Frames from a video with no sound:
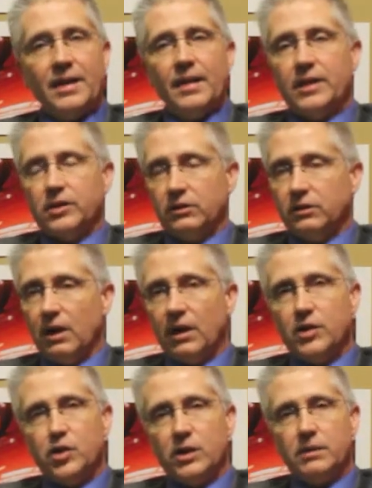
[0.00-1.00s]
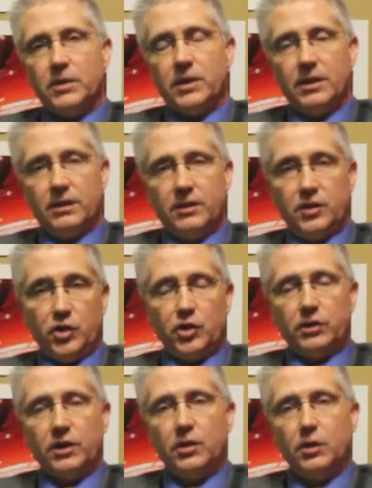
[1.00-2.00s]
That's a large number to hit in
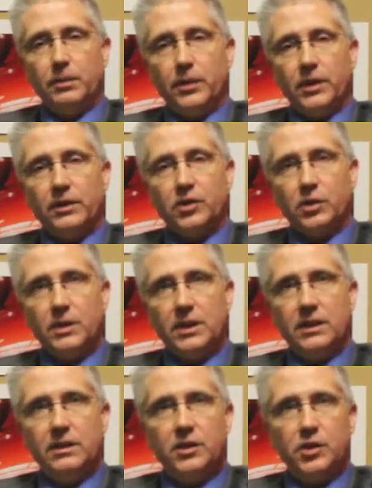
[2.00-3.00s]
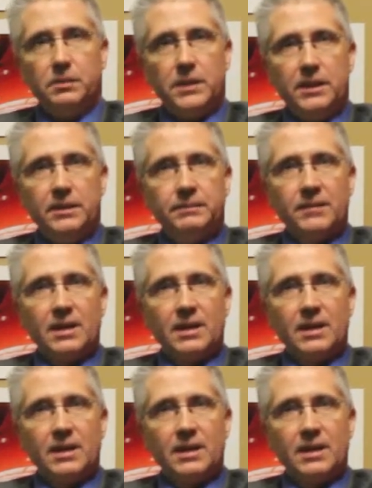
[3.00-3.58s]
digital color print, so we needed the speed.